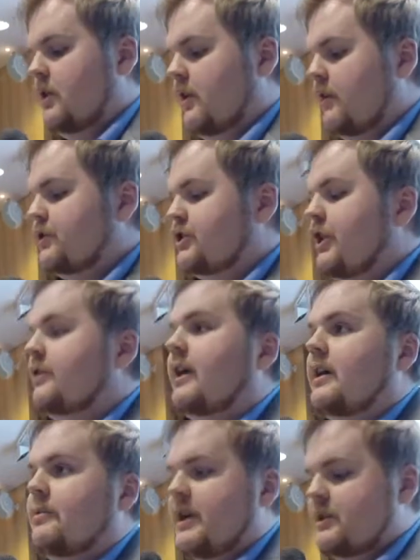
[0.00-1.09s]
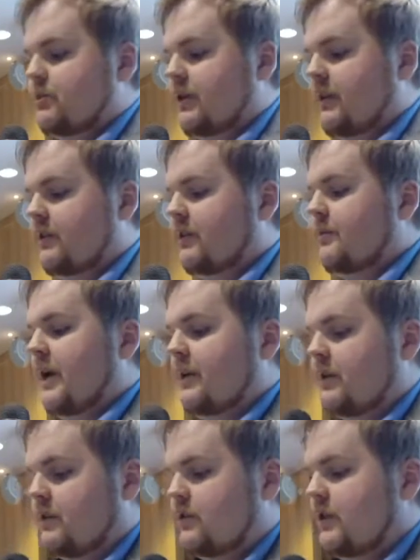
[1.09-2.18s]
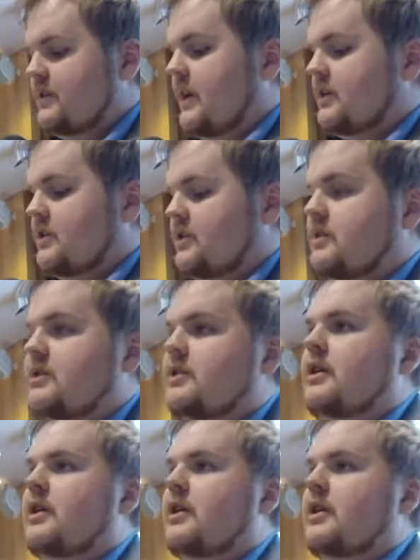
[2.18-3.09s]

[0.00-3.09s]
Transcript: of a shared database with interdependent transactions